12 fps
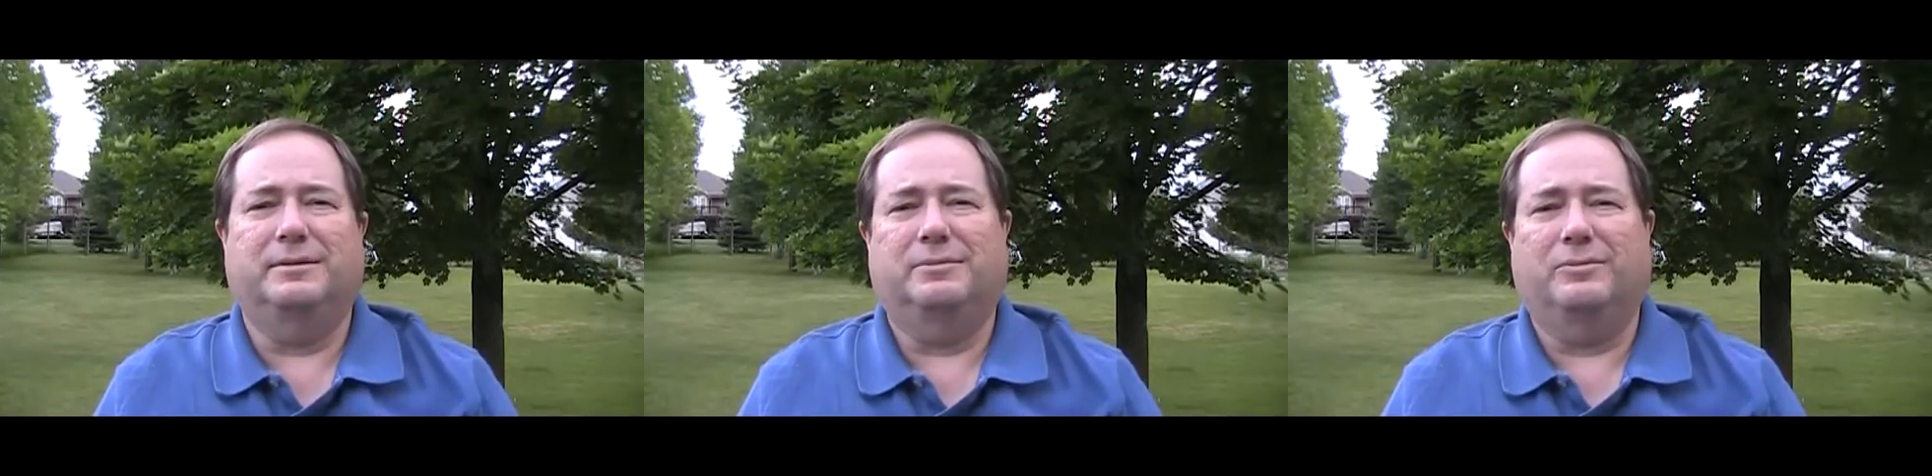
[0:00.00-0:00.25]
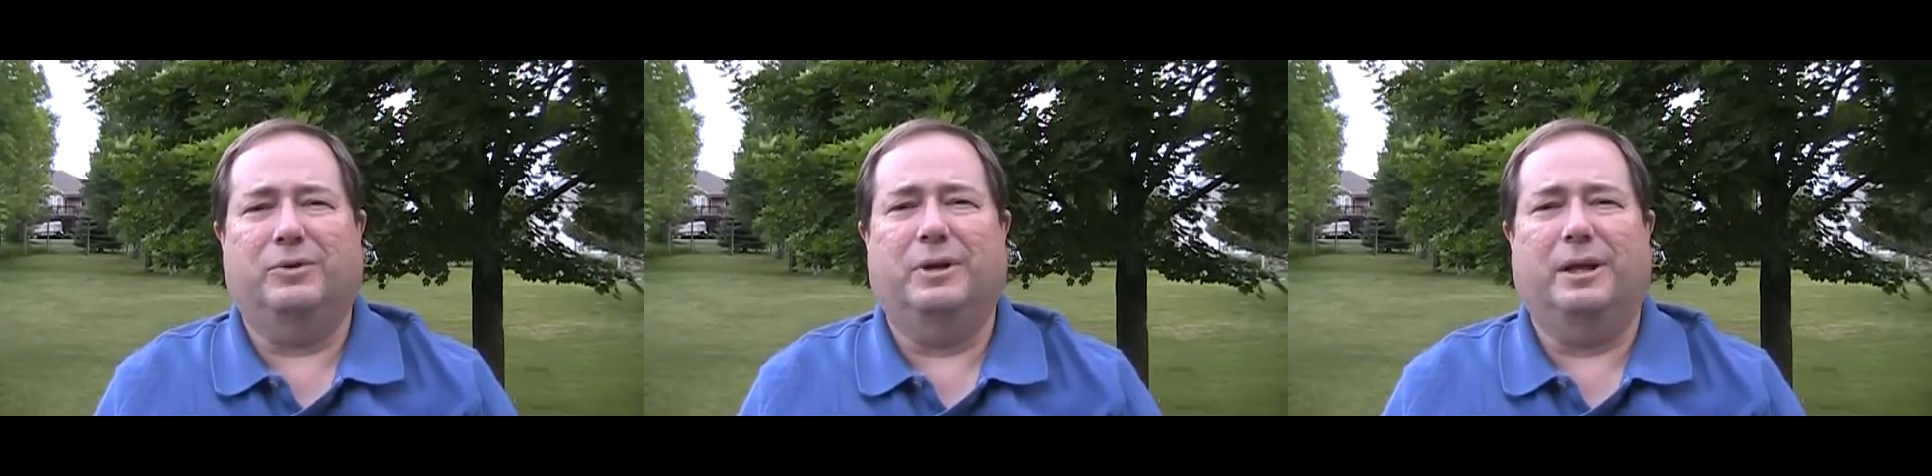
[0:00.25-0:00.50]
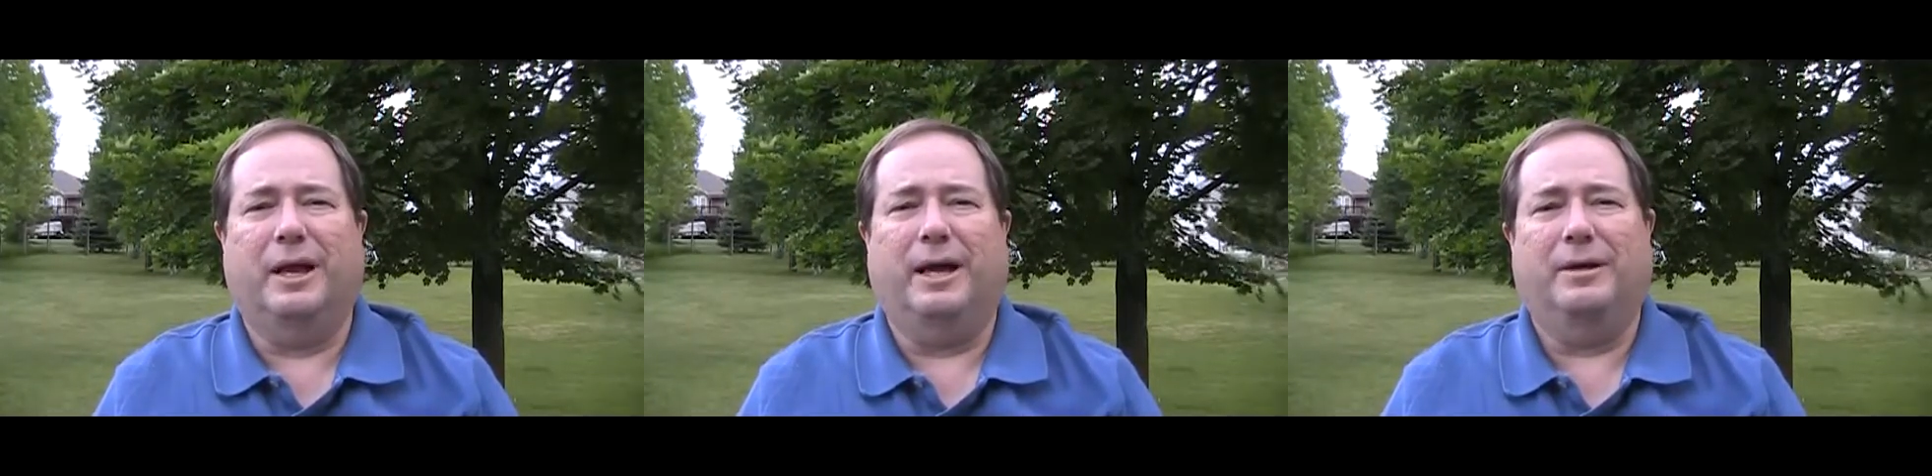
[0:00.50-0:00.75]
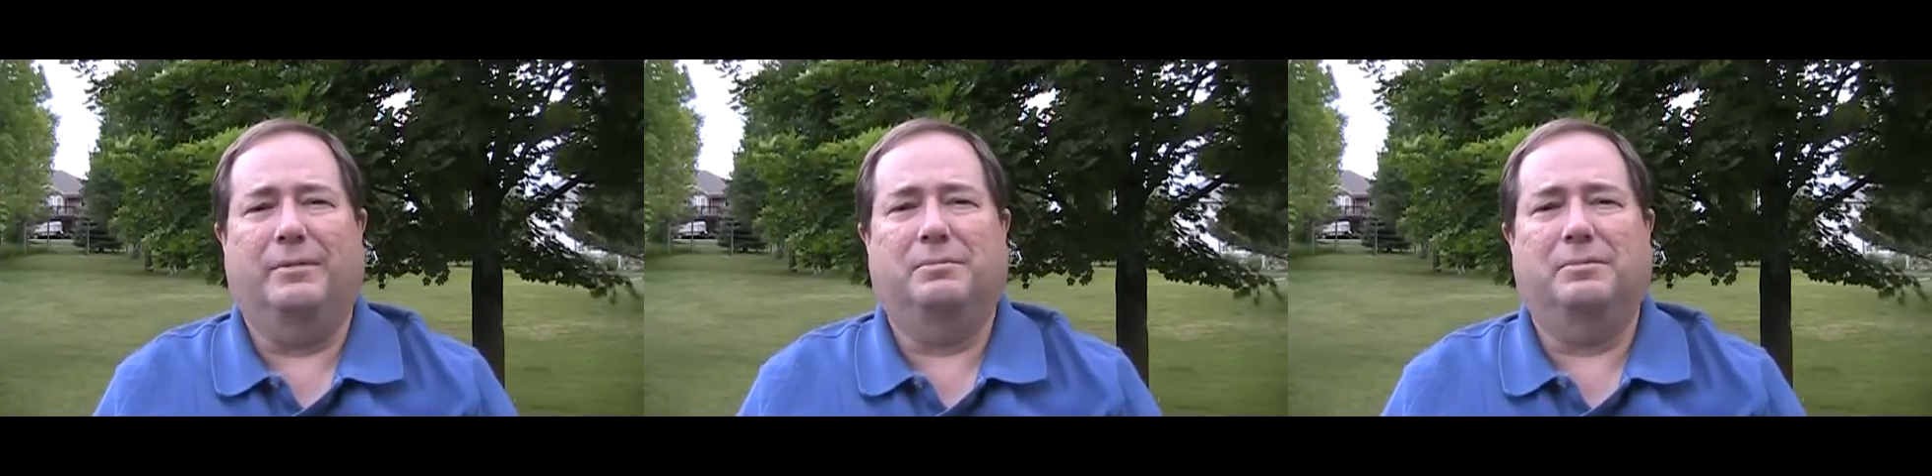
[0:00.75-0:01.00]
really
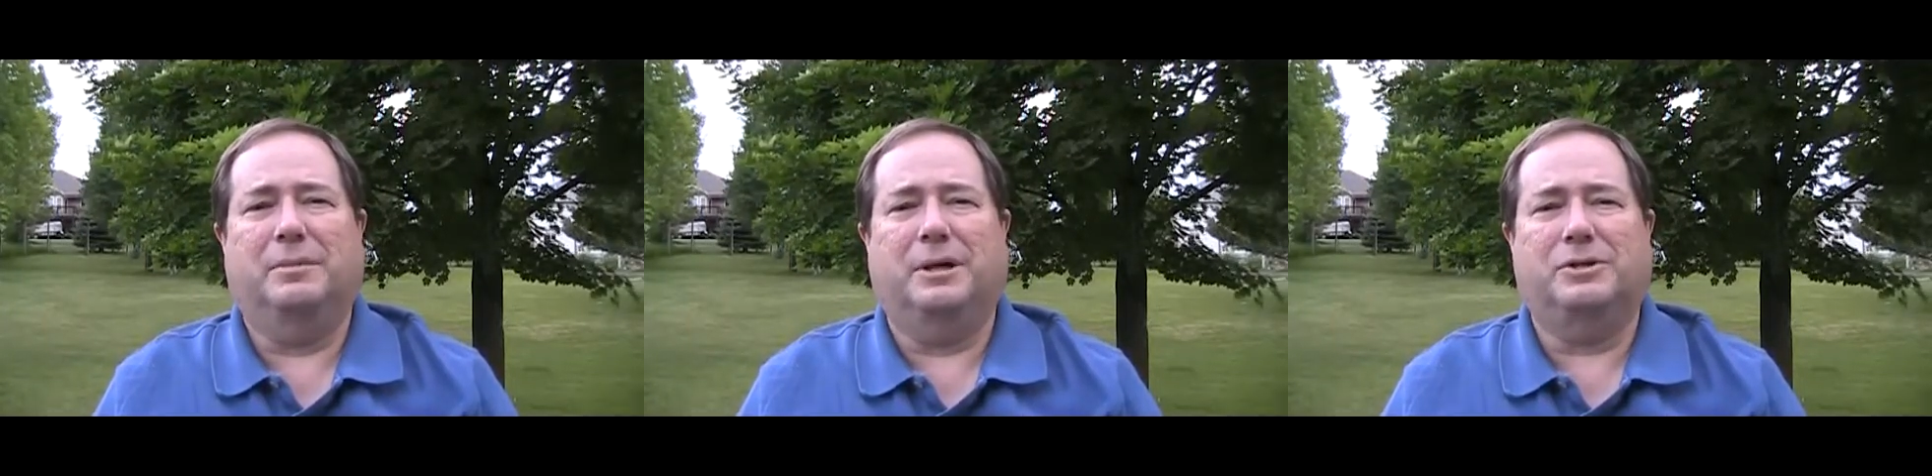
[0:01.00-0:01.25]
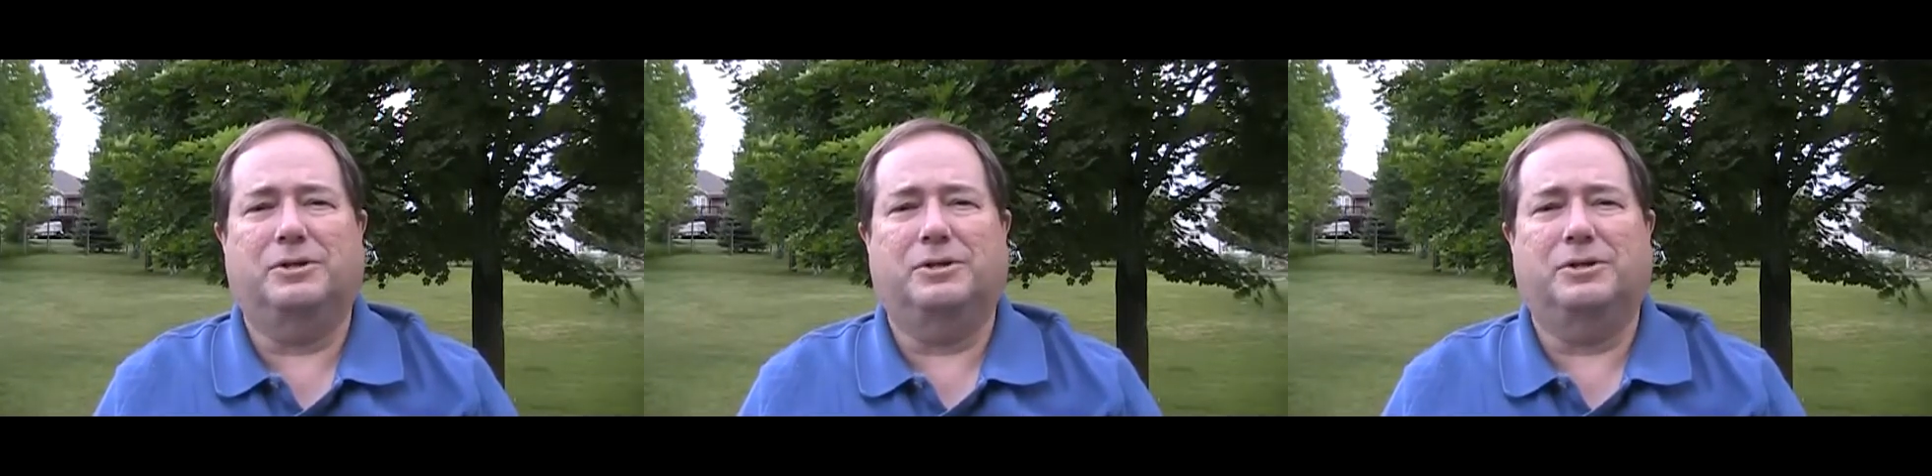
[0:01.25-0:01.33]
like a